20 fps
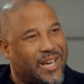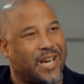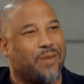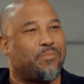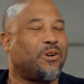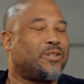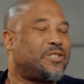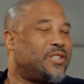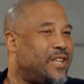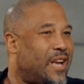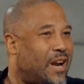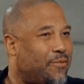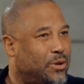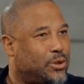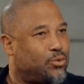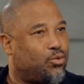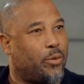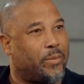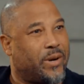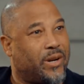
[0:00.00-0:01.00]
gay person, the
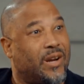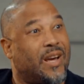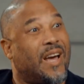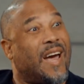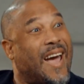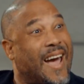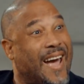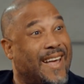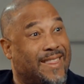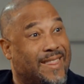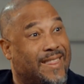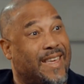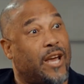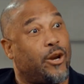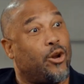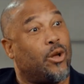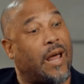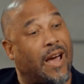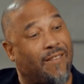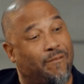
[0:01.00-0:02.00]
average woman, and
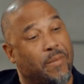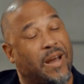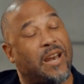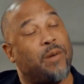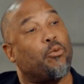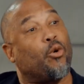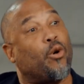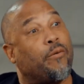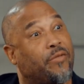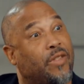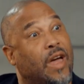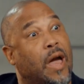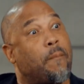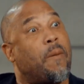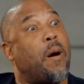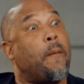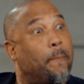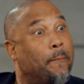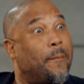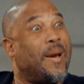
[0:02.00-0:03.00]
then you'll have many more of
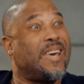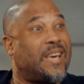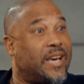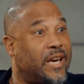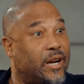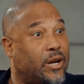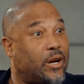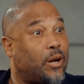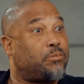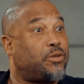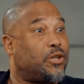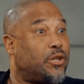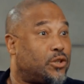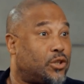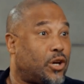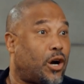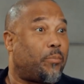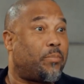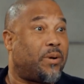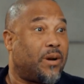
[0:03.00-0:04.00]
them making it up to the
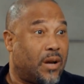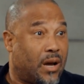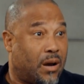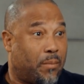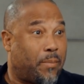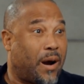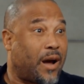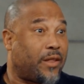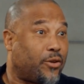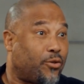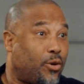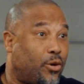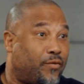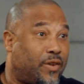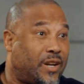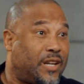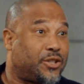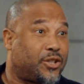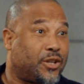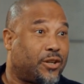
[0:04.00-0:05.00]
top by their own
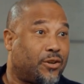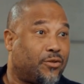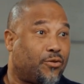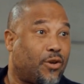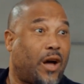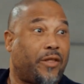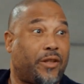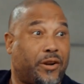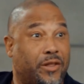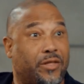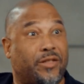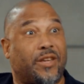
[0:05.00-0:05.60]
volition, rather than